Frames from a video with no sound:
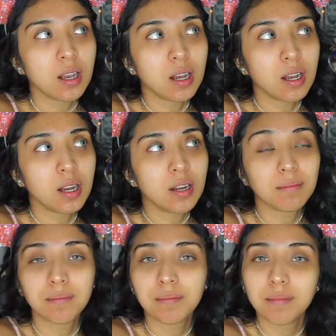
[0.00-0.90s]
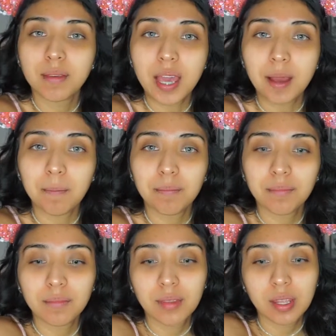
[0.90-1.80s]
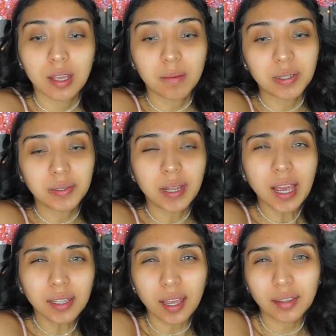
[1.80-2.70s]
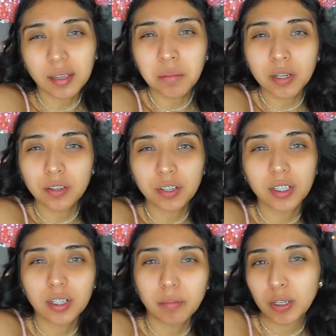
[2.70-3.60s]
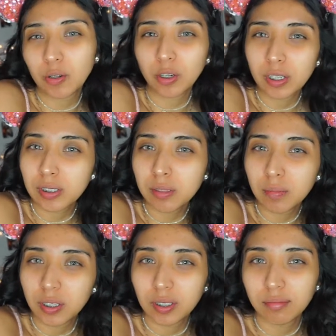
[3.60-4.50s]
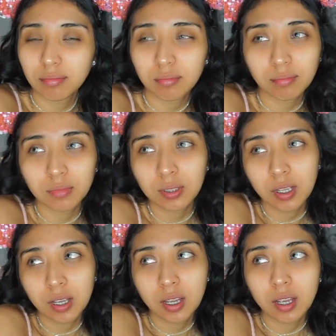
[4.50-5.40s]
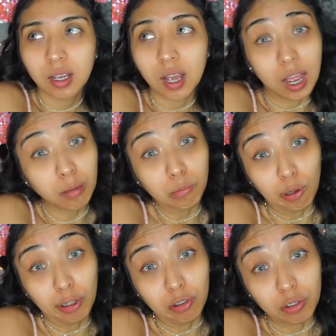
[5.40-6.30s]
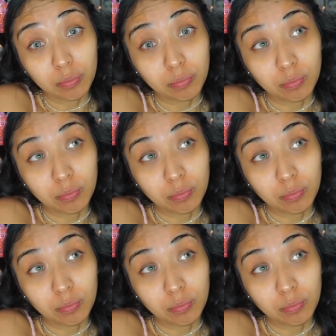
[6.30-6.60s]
Yeah, I mean, I like them. I know they're a little bit crazy, but I'm crazy.